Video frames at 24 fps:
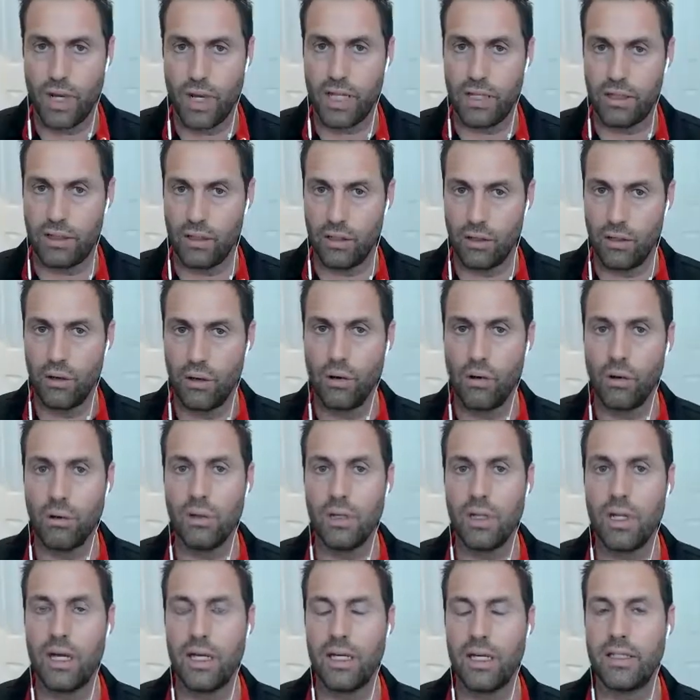the whole
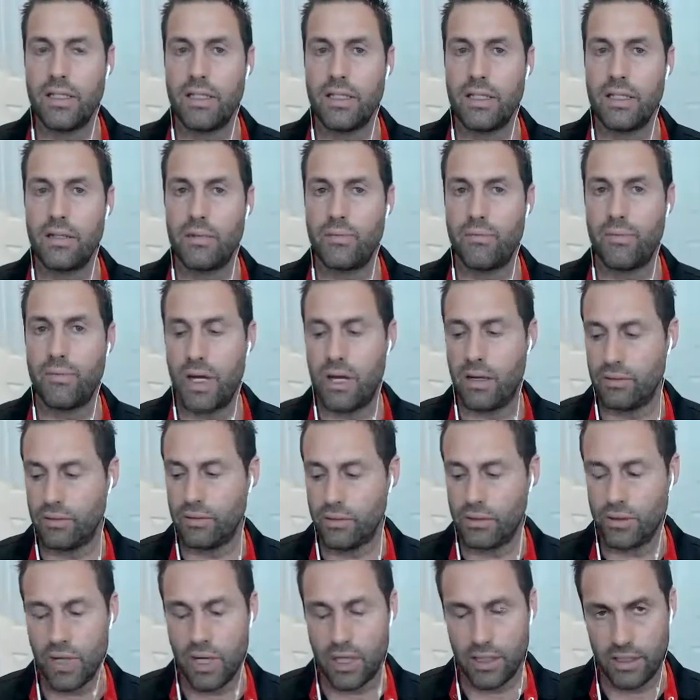idea about
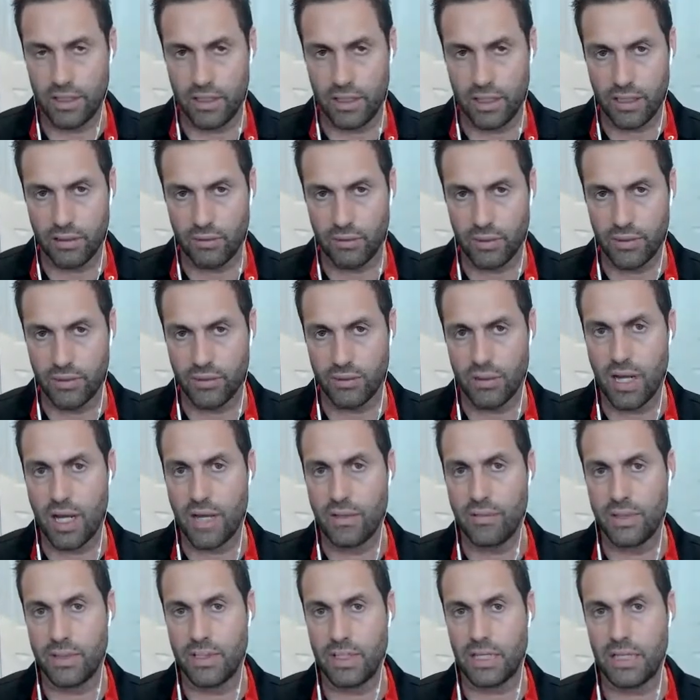trying to deal with trauma
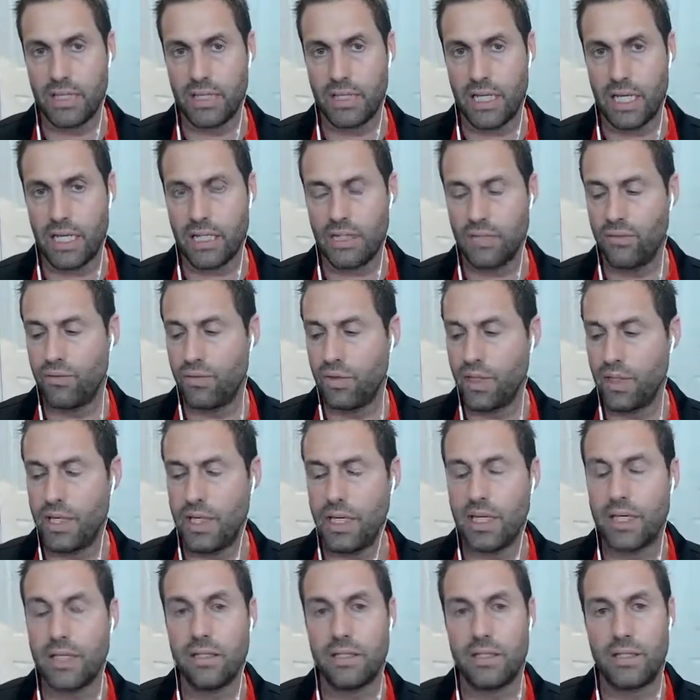successfully
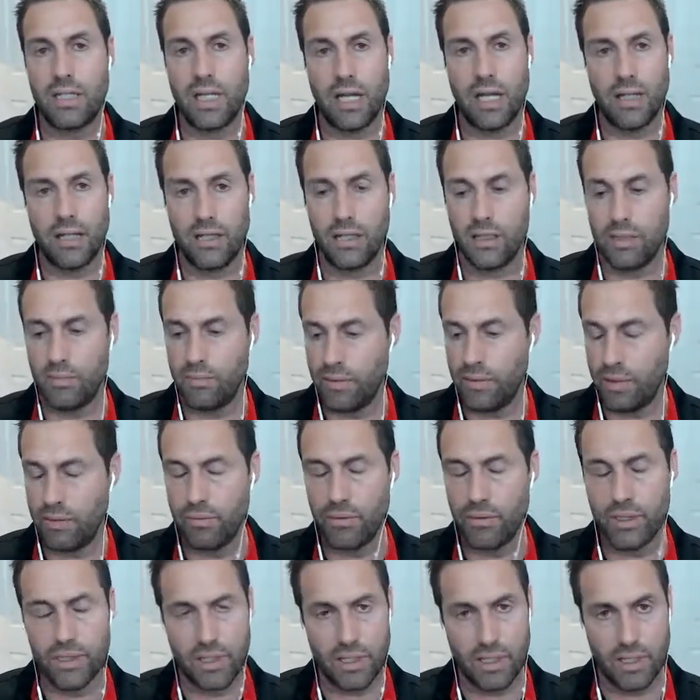is telling them it
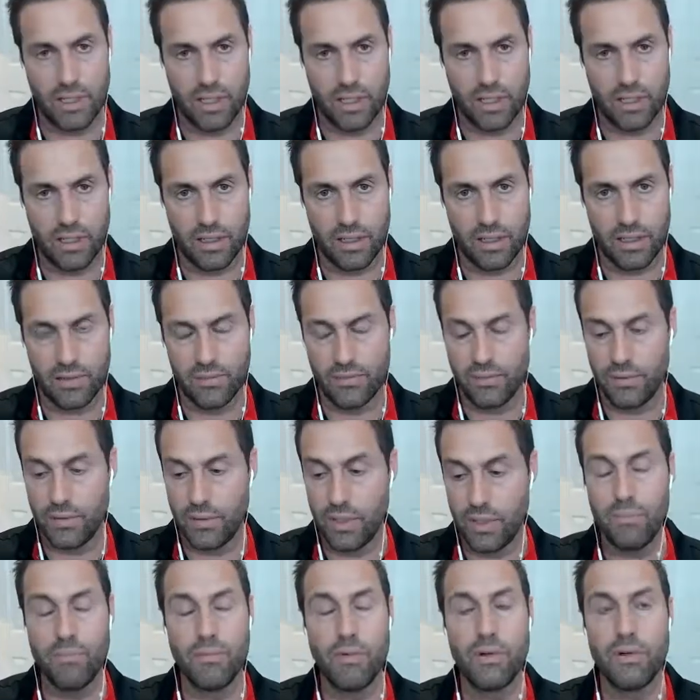was a
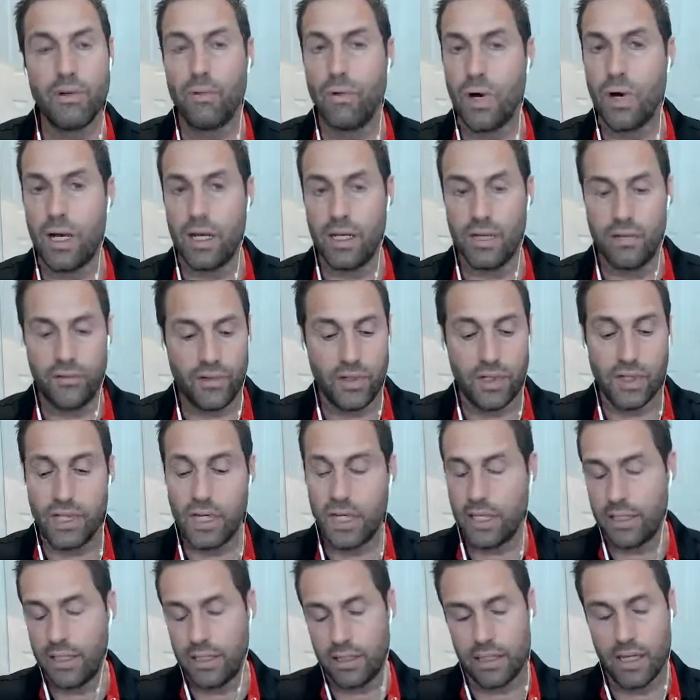number one, if you get
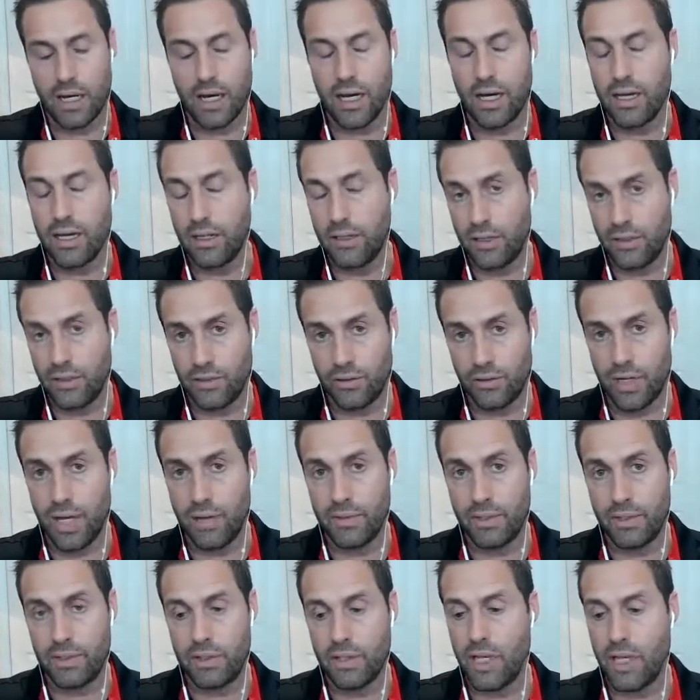caught in the trauma
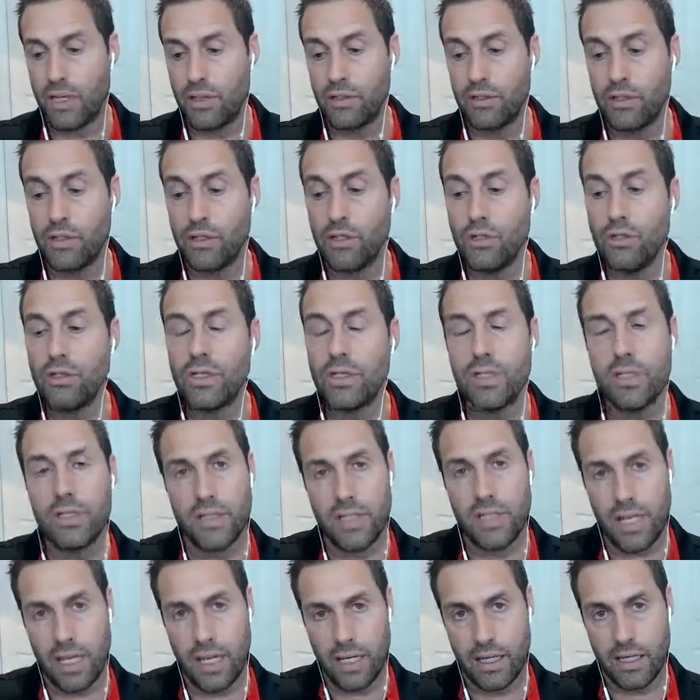cycle, you can
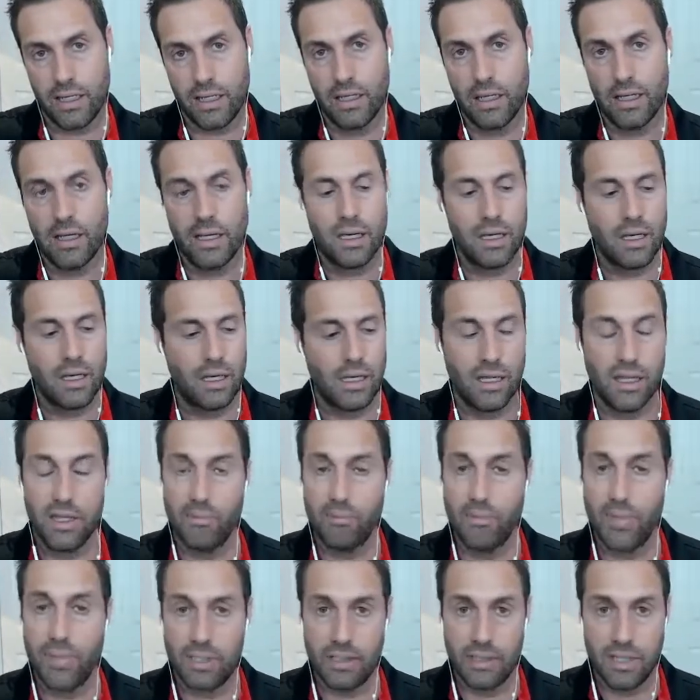take the
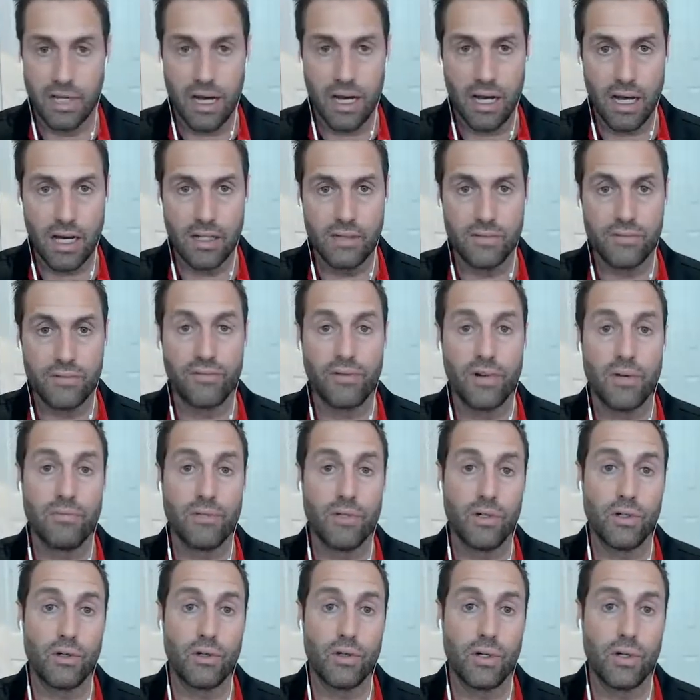baton from
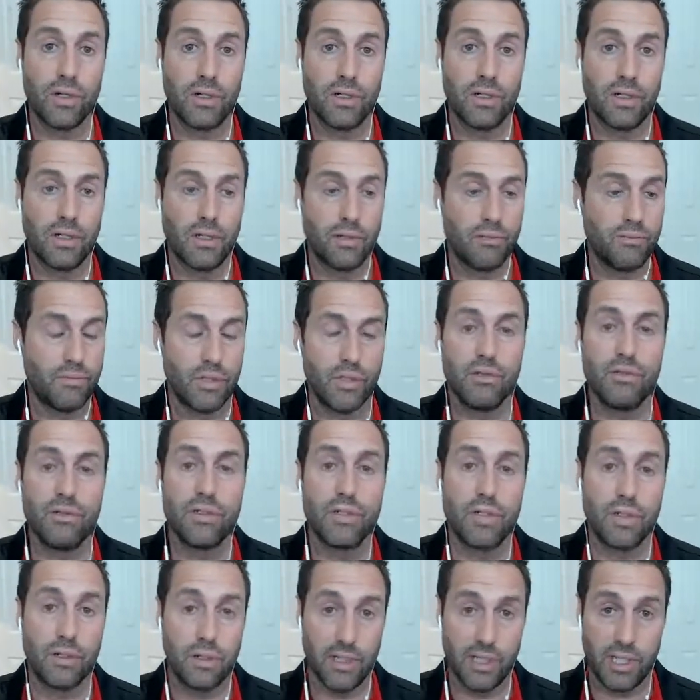your
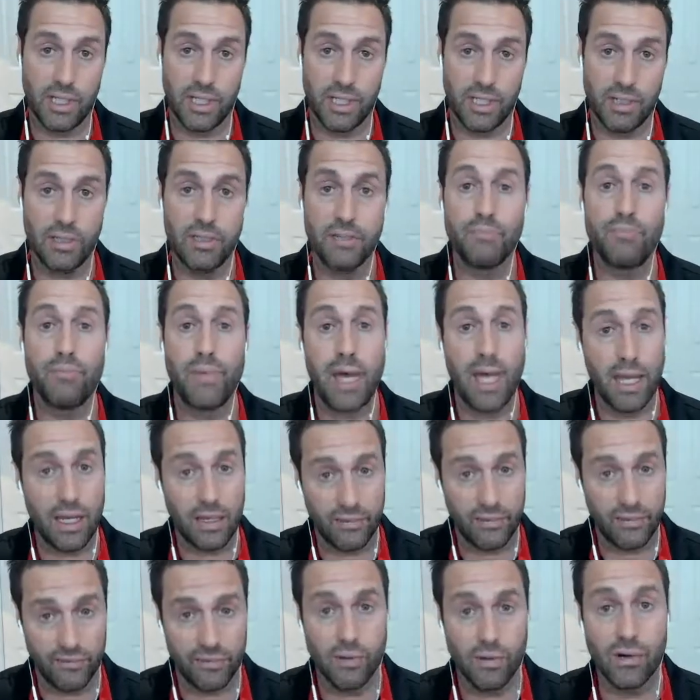abuser and then pay it
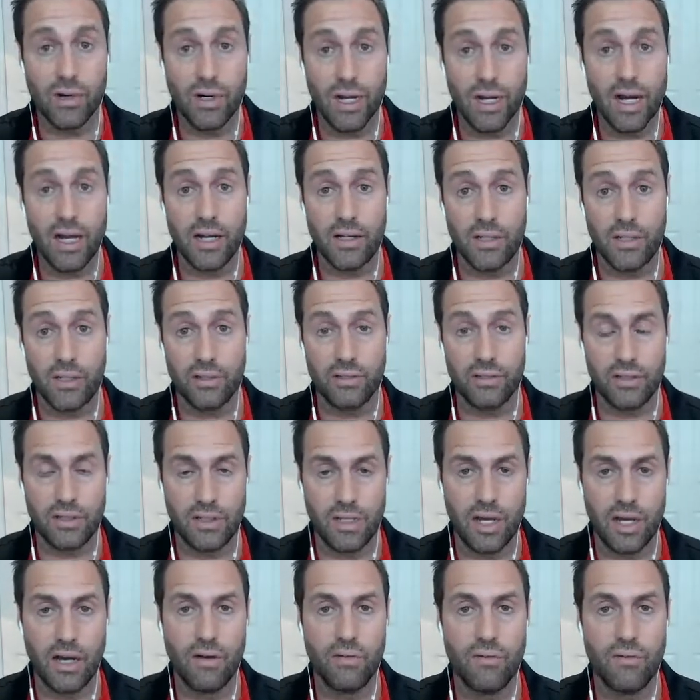forward onto yourself.